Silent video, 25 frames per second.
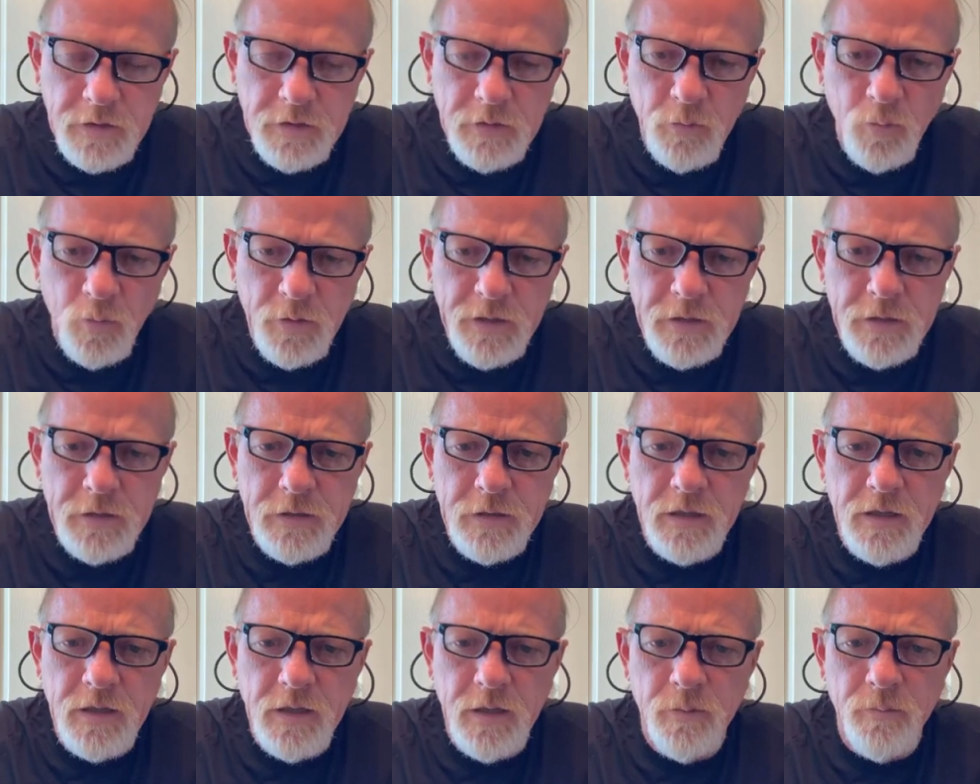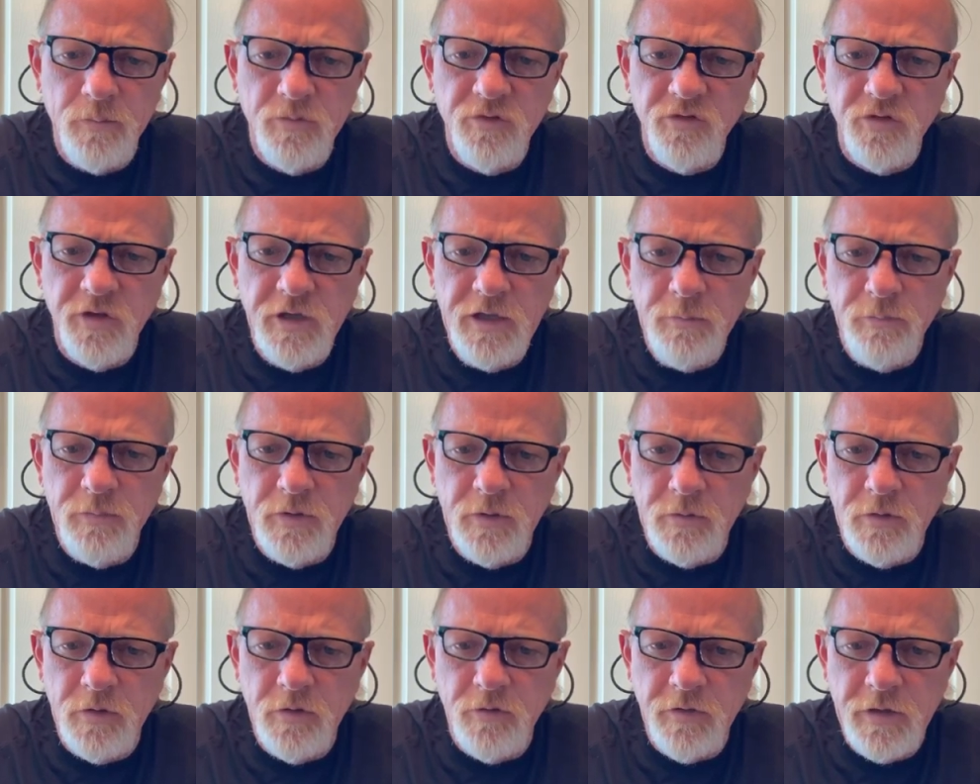we ended up
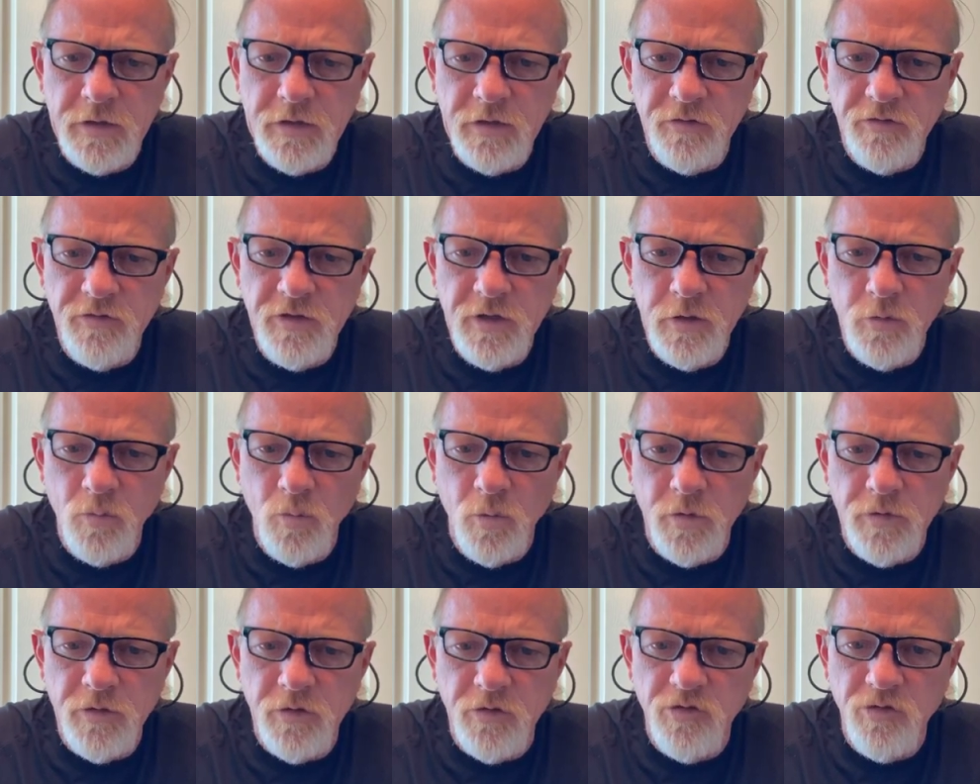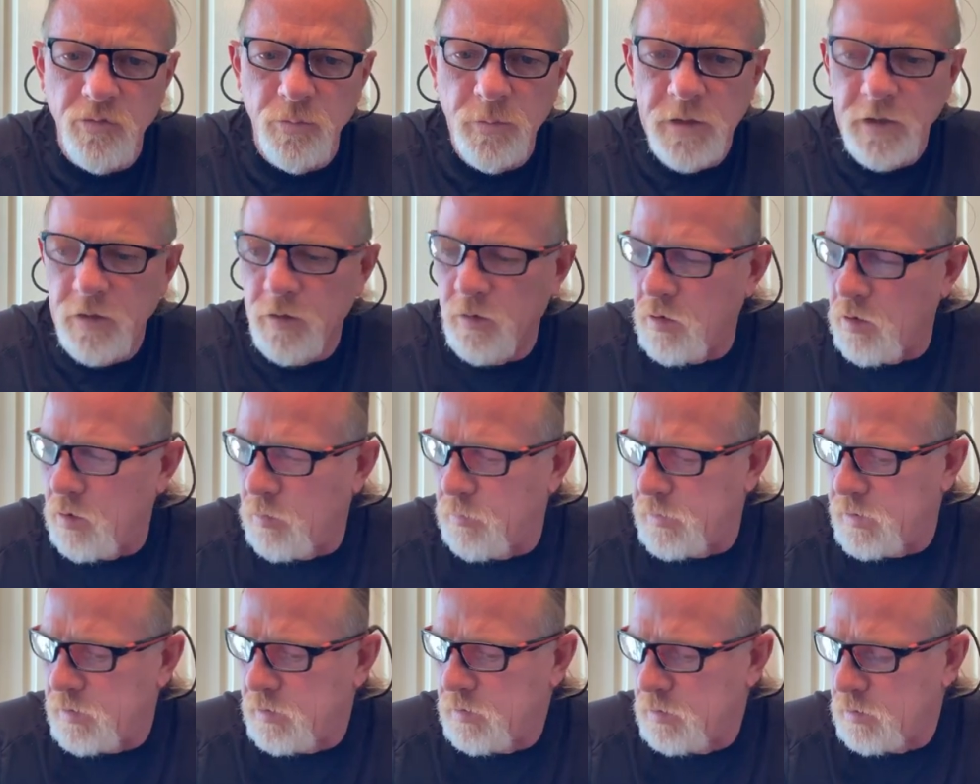sleeping, because I just didn't want the smell
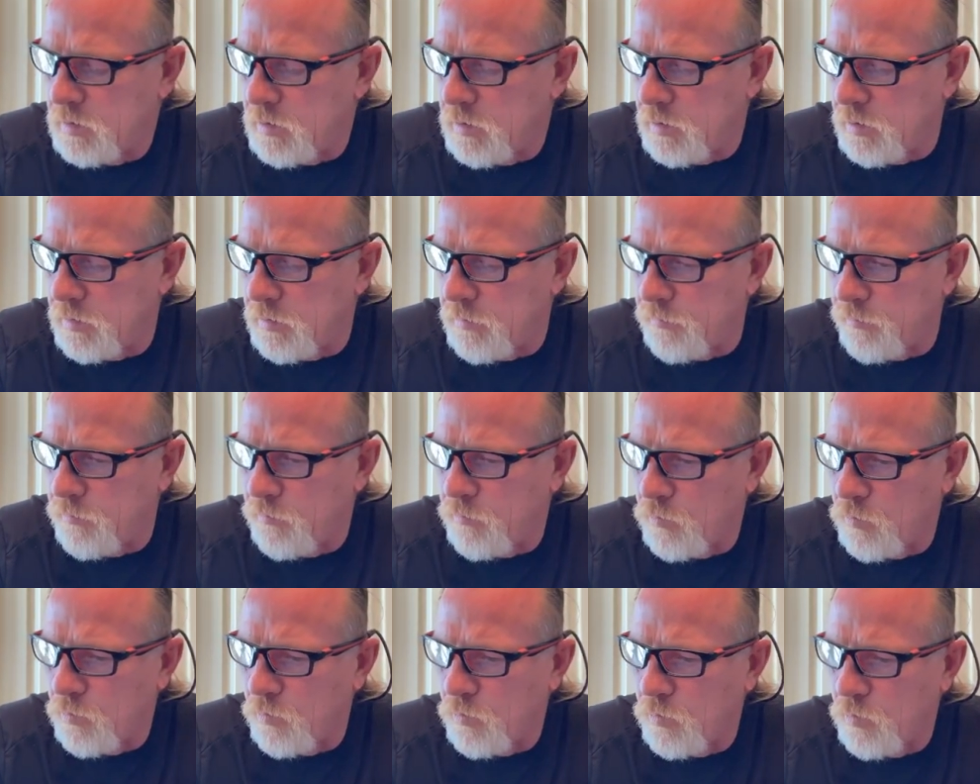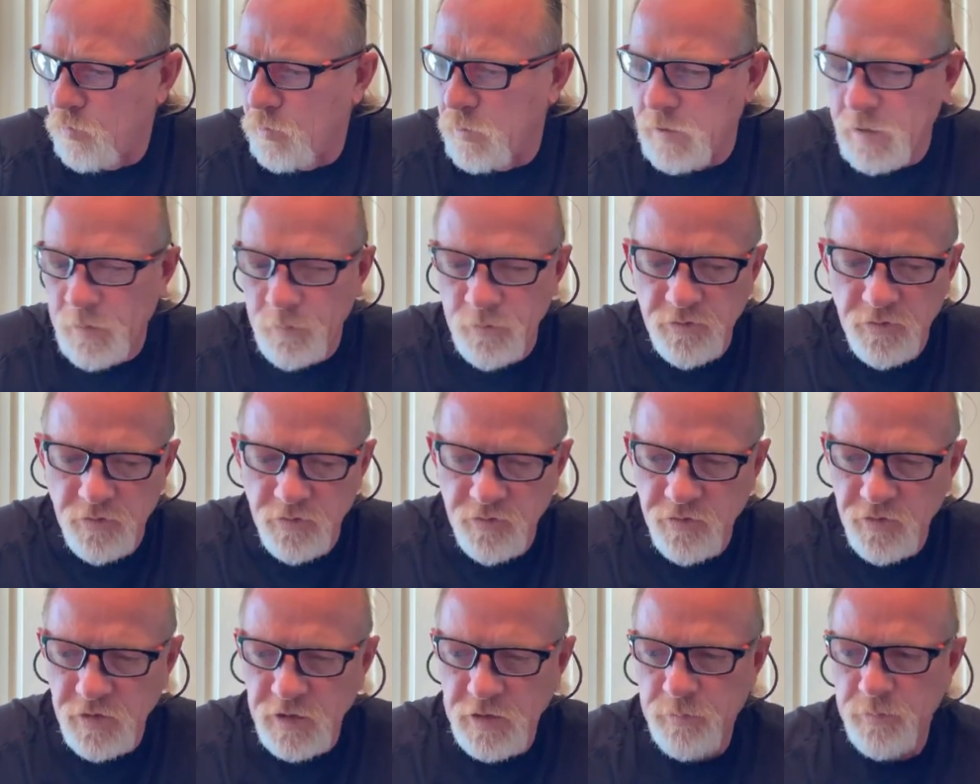on me when I was
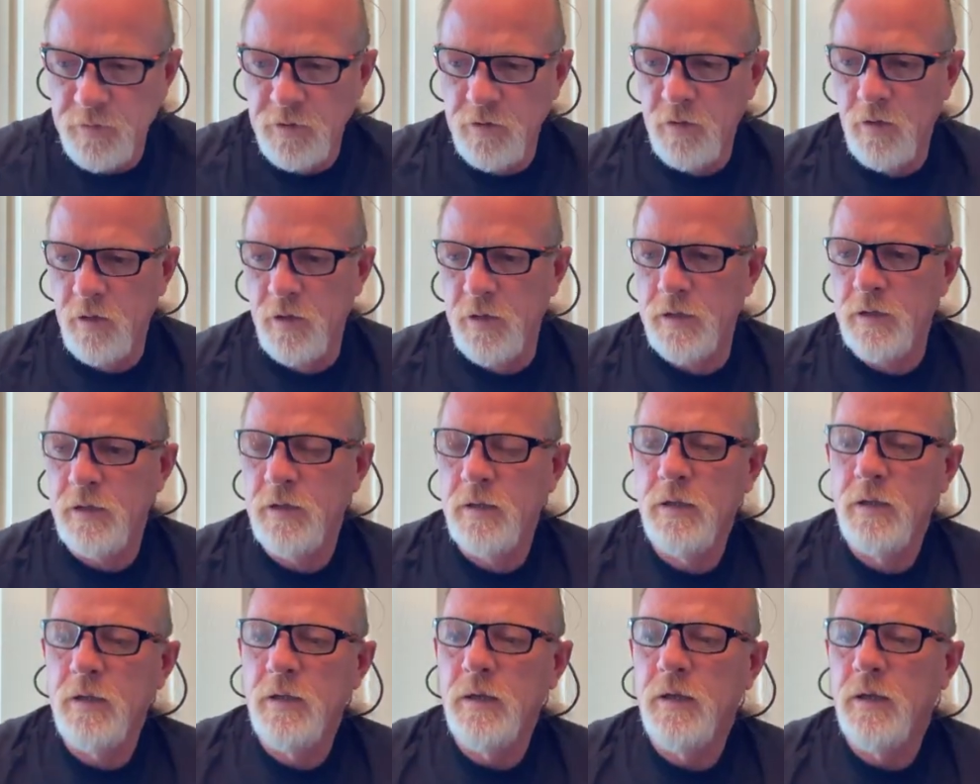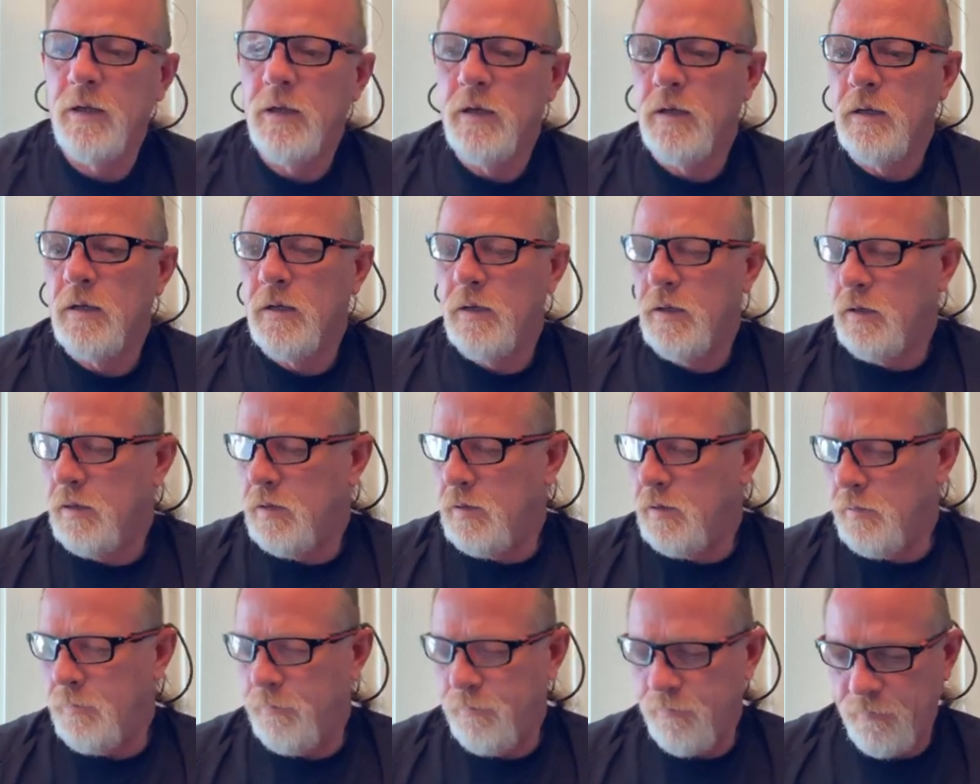asleep at night.
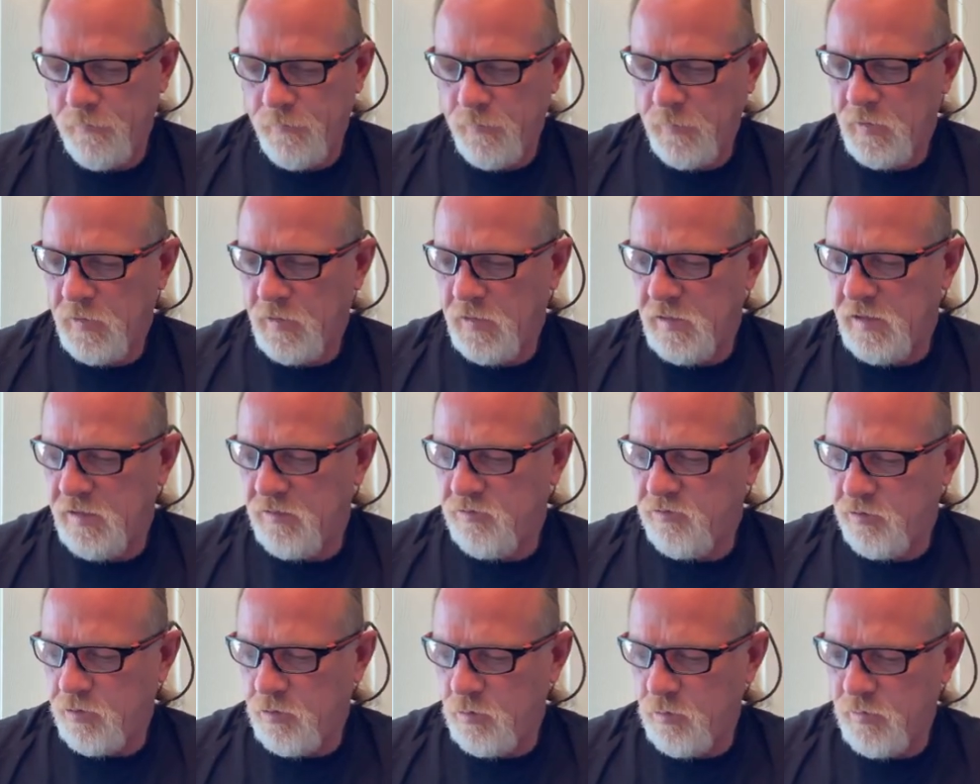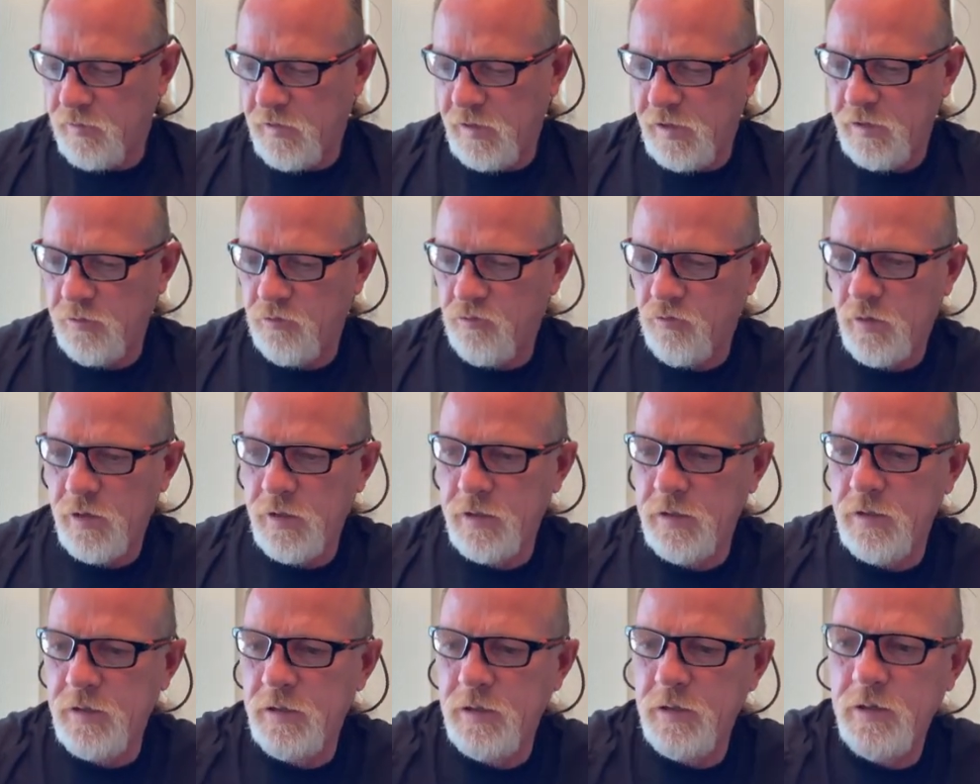These 2 things
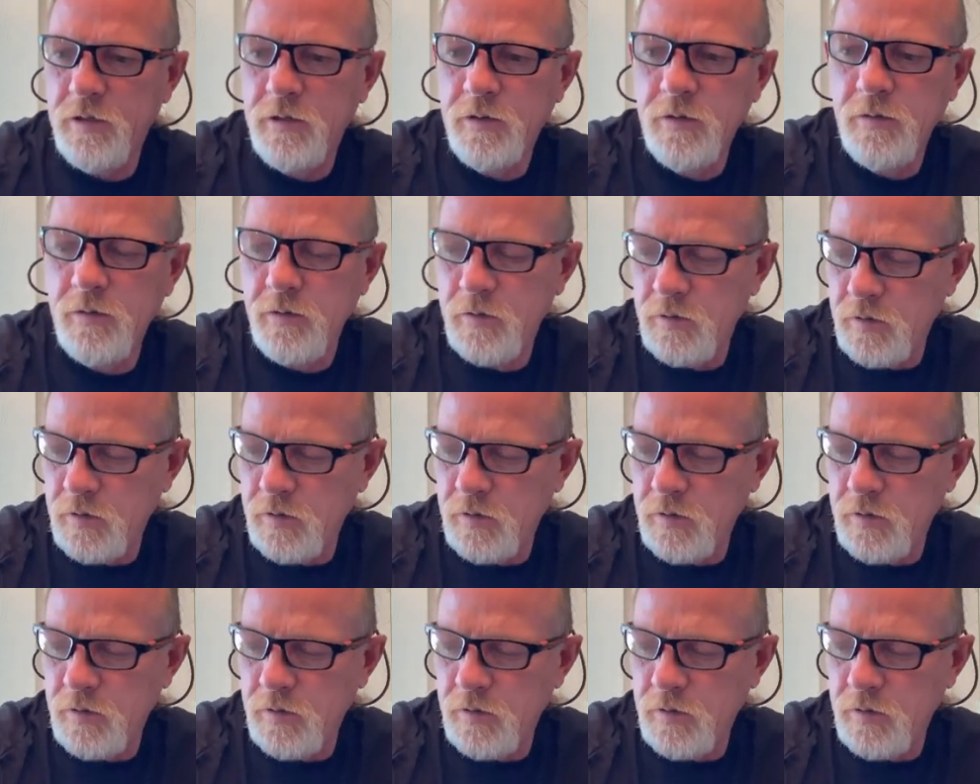right here,